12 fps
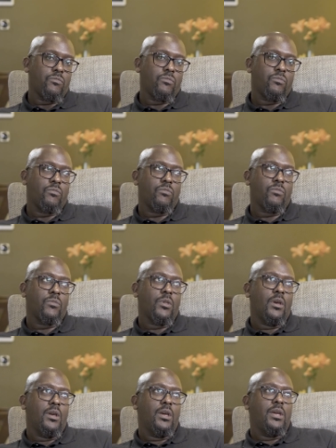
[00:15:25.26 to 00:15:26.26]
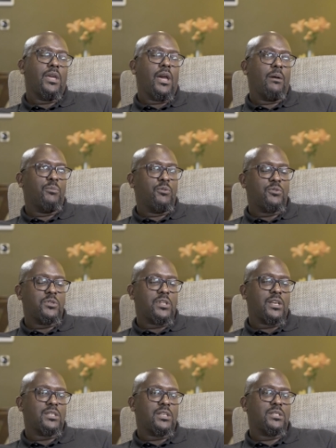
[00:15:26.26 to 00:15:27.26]
Texas? Yeah, I moved to
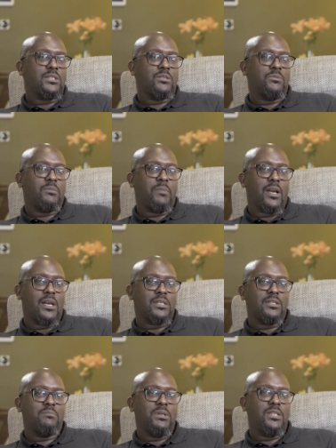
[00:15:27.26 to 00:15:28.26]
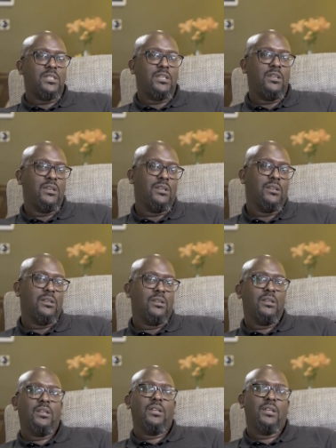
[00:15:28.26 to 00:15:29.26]
Texas with my cousin BT. Aika
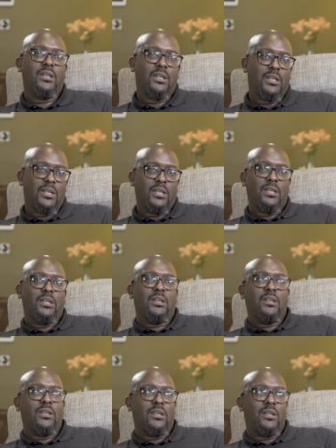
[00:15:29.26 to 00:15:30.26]
is no, nowhere in the picture now.